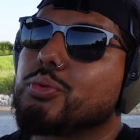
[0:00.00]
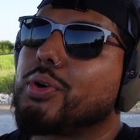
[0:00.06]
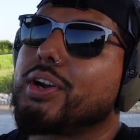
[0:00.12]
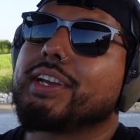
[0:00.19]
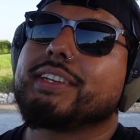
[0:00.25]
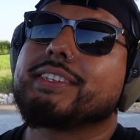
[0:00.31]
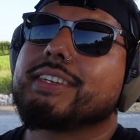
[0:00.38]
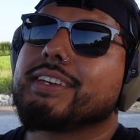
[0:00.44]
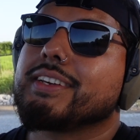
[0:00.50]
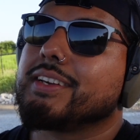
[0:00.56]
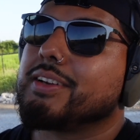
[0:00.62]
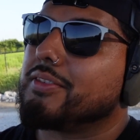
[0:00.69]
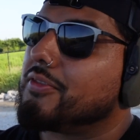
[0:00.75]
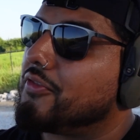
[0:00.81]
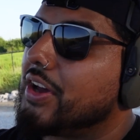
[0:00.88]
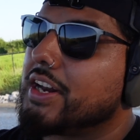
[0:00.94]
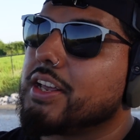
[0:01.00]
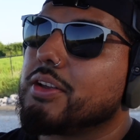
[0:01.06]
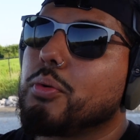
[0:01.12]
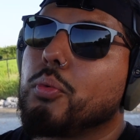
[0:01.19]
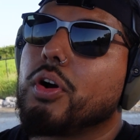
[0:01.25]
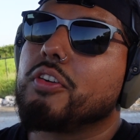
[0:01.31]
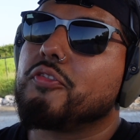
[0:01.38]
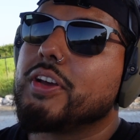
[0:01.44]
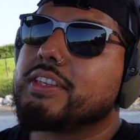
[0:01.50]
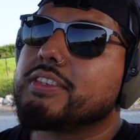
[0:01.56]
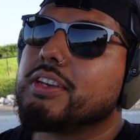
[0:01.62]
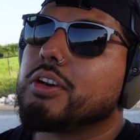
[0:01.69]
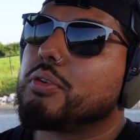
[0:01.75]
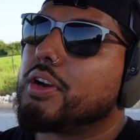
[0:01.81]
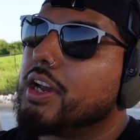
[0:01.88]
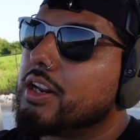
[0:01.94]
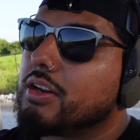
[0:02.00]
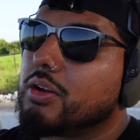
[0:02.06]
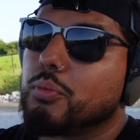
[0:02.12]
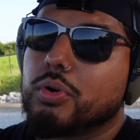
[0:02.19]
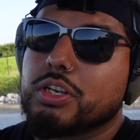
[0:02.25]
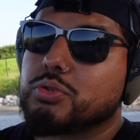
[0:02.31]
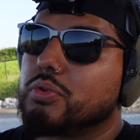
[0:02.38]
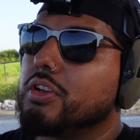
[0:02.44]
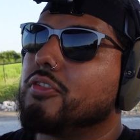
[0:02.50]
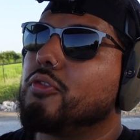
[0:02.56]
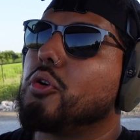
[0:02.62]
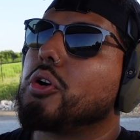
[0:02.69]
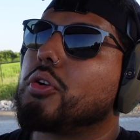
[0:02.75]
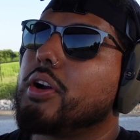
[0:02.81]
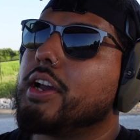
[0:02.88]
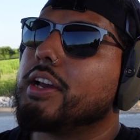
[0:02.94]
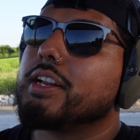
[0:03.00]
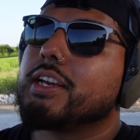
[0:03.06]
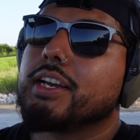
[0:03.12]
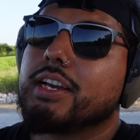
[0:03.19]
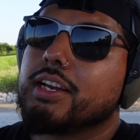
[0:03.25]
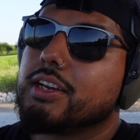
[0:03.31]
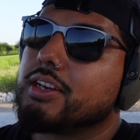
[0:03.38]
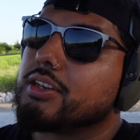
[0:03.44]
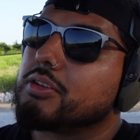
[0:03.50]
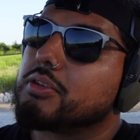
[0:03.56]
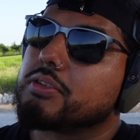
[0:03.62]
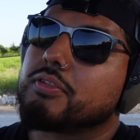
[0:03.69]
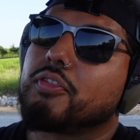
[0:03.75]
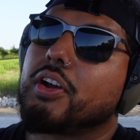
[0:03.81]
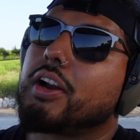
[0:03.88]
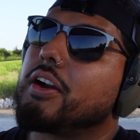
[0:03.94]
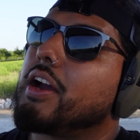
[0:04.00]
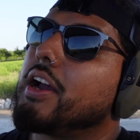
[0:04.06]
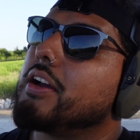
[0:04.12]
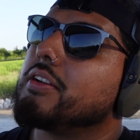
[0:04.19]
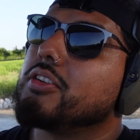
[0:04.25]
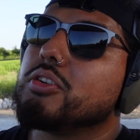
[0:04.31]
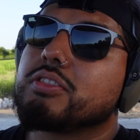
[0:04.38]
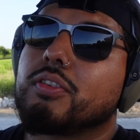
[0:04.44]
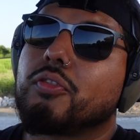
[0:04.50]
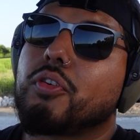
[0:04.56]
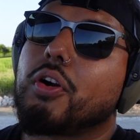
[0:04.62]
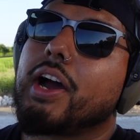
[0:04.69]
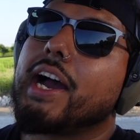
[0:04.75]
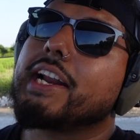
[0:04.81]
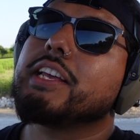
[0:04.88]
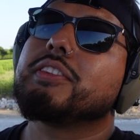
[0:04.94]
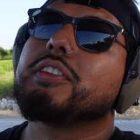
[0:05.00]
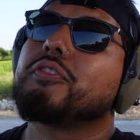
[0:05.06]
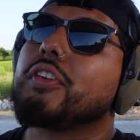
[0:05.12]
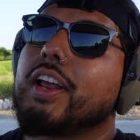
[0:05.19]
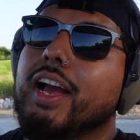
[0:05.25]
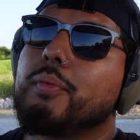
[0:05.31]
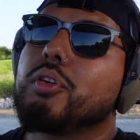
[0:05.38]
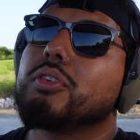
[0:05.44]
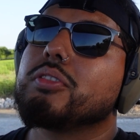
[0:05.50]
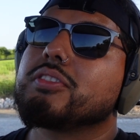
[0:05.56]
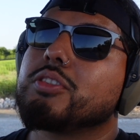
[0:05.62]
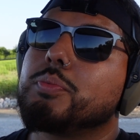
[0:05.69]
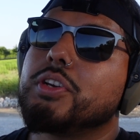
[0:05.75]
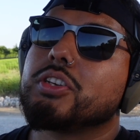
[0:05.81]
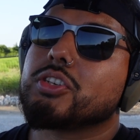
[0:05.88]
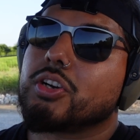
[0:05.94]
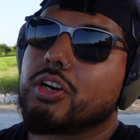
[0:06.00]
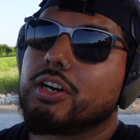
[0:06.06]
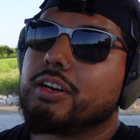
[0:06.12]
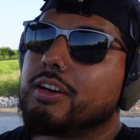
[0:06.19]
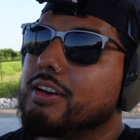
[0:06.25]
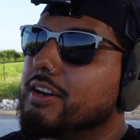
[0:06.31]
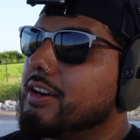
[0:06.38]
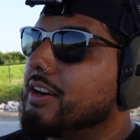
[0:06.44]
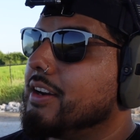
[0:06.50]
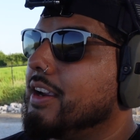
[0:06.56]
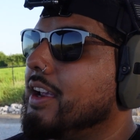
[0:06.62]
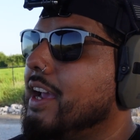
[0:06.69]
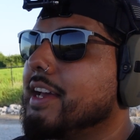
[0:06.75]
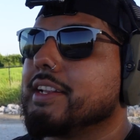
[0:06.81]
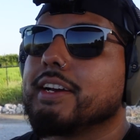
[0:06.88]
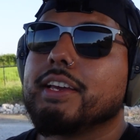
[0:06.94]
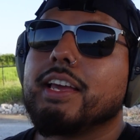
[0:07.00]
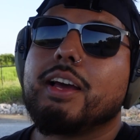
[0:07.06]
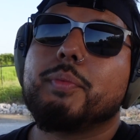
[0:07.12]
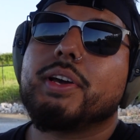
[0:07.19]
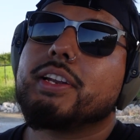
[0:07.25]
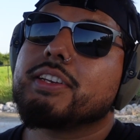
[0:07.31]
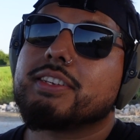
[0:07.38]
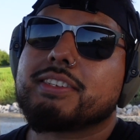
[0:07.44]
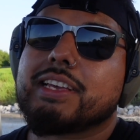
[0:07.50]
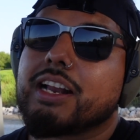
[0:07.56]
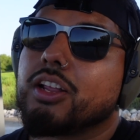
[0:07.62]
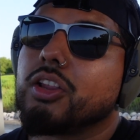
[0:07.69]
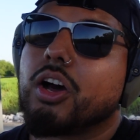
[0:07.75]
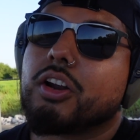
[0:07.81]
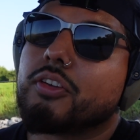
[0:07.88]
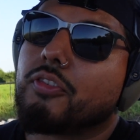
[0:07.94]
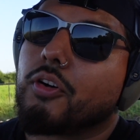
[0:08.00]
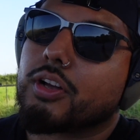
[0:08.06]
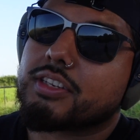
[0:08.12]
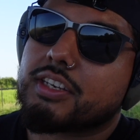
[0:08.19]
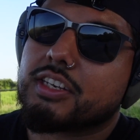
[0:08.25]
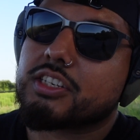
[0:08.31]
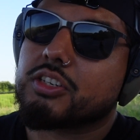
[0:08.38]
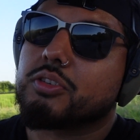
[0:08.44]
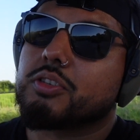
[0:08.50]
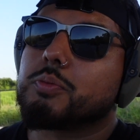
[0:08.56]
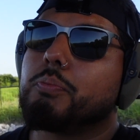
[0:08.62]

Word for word: the range. Fed it 115 grain, 124 grain, use a, use a variety of different ammos to be sure. And uh, yeah, man, it just had a lot of faulty issues,